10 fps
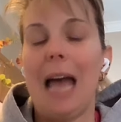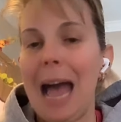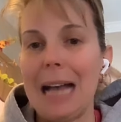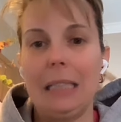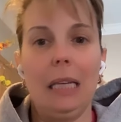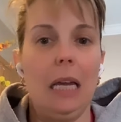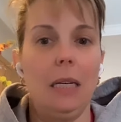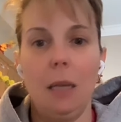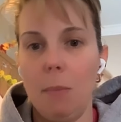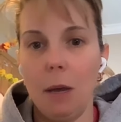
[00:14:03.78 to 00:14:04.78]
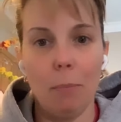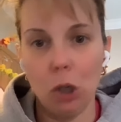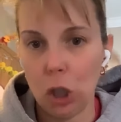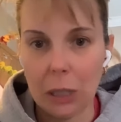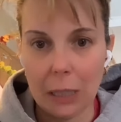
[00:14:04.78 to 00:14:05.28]
asking to be a
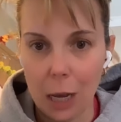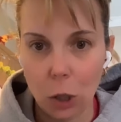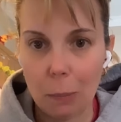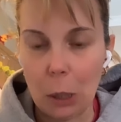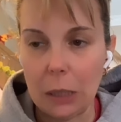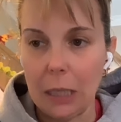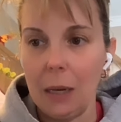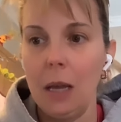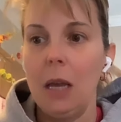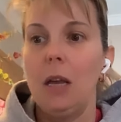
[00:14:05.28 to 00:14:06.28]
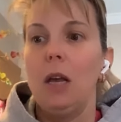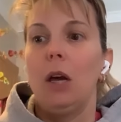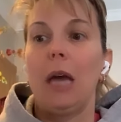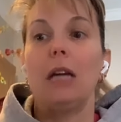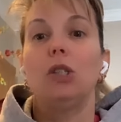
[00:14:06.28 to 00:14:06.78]
pushy salesperson.
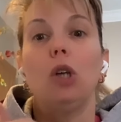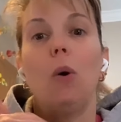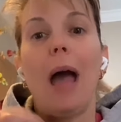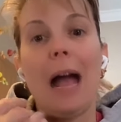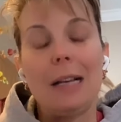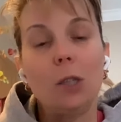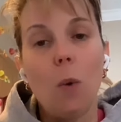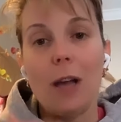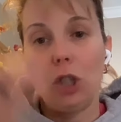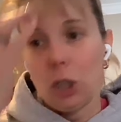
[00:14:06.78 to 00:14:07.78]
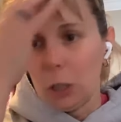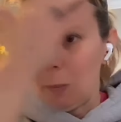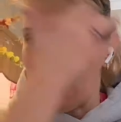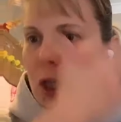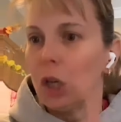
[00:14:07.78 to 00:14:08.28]
Okay, so ask questions,
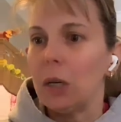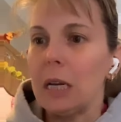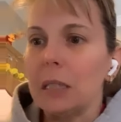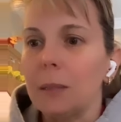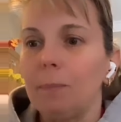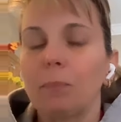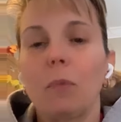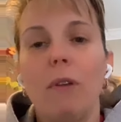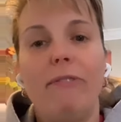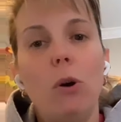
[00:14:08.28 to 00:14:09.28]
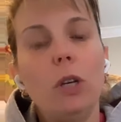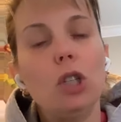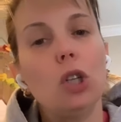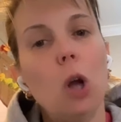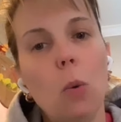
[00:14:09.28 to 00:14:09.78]
be curious. The focus
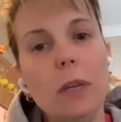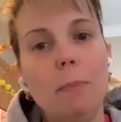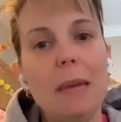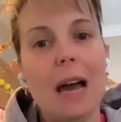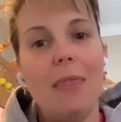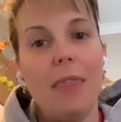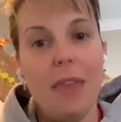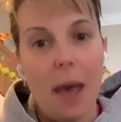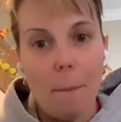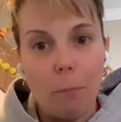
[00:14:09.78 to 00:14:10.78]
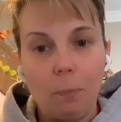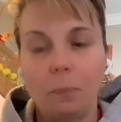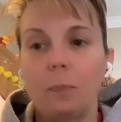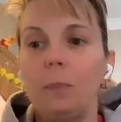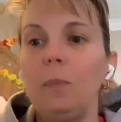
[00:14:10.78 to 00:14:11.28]
should always be on them.
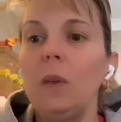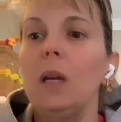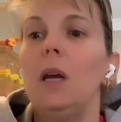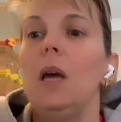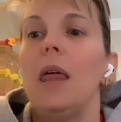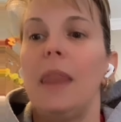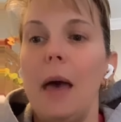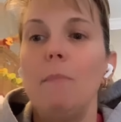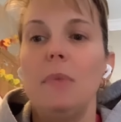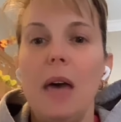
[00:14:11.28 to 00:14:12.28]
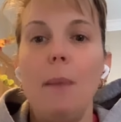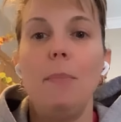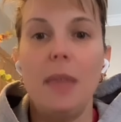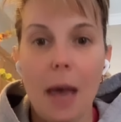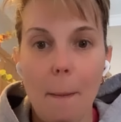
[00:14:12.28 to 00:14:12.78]

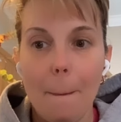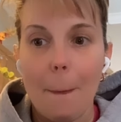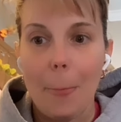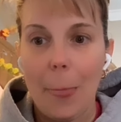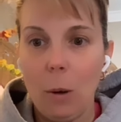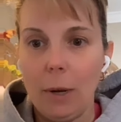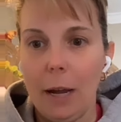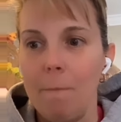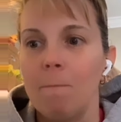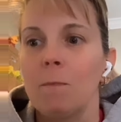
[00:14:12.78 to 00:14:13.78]
Them. Okay?